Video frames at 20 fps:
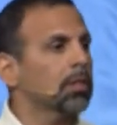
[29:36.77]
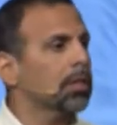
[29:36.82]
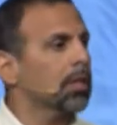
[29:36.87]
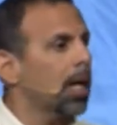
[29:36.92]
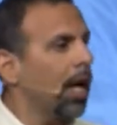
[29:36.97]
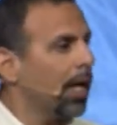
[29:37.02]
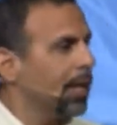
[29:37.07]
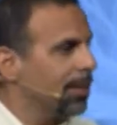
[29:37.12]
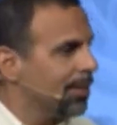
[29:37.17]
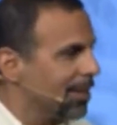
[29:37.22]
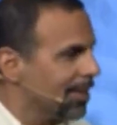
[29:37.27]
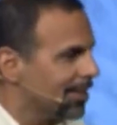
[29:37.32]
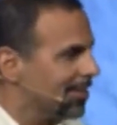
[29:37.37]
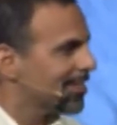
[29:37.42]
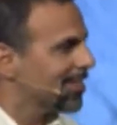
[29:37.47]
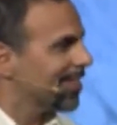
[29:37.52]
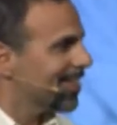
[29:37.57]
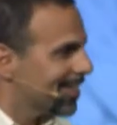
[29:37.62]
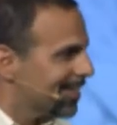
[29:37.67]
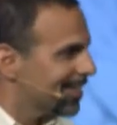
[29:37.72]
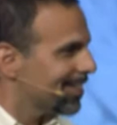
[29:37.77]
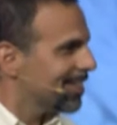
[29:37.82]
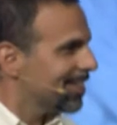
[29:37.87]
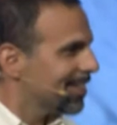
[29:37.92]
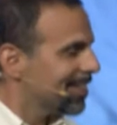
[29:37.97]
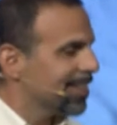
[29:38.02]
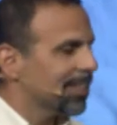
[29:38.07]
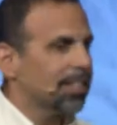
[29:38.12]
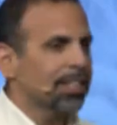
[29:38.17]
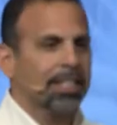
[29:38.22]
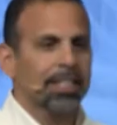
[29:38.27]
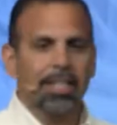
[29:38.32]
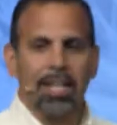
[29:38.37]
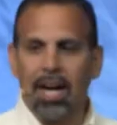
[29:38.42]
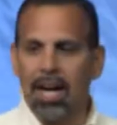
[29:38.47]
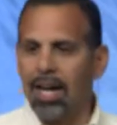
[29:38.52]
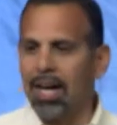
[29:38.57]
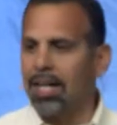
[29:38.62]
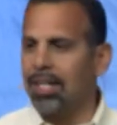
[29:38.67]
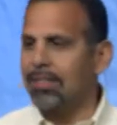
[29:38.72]
Kindness.
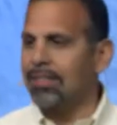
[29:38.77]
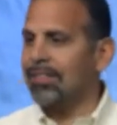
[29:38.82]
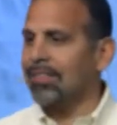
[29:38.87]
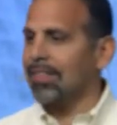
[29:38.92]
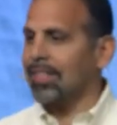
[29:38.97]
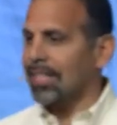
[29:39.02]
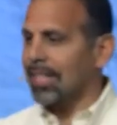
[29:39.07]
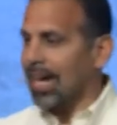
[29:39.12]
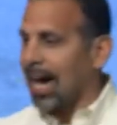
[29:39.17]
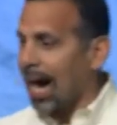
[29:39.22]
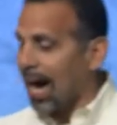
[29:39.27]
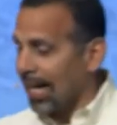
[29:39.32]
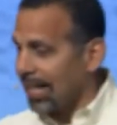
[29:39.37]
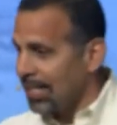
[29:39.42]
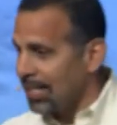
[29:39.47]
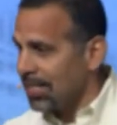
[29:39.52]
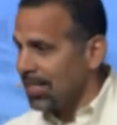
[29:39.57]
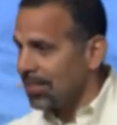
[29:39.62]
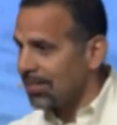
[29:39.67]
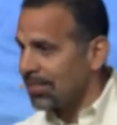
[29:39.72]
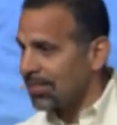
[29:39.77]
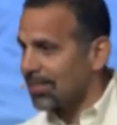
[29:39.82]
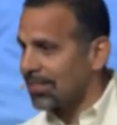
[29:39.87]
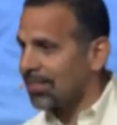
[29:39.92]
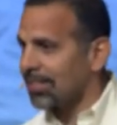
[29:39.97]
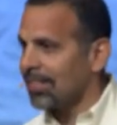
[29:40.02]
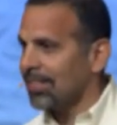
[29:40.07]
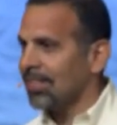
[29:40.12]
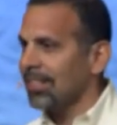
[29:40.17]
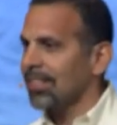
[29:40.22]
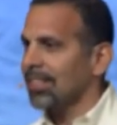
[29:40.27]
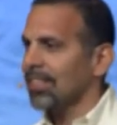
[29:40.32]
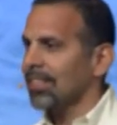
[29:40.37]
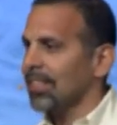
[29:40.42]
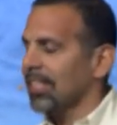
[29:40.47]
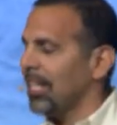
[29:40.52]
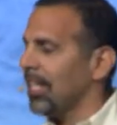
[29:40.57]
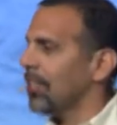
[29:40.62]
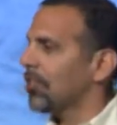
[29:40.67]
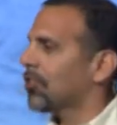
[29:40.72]
God's kindness
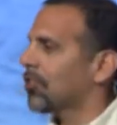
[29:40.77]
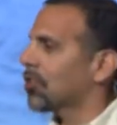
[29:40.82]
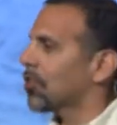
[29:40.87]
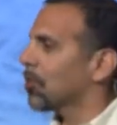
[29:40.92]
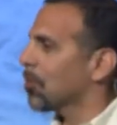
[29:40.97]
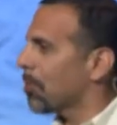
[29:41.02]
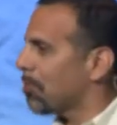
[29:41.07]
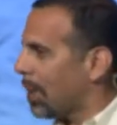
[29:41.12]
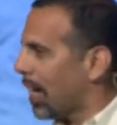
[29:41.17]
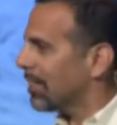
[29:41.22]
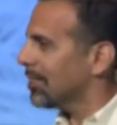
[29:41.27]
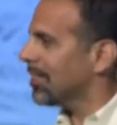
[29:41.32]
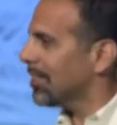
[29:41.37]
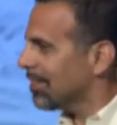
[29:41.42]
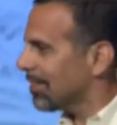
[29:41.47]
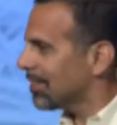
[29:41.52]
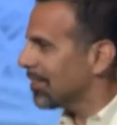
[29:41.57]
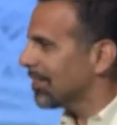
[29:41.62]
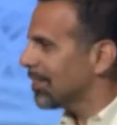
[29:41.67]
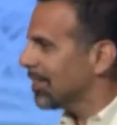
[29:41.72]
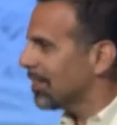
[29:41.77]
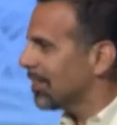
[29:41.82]
leads to repentance.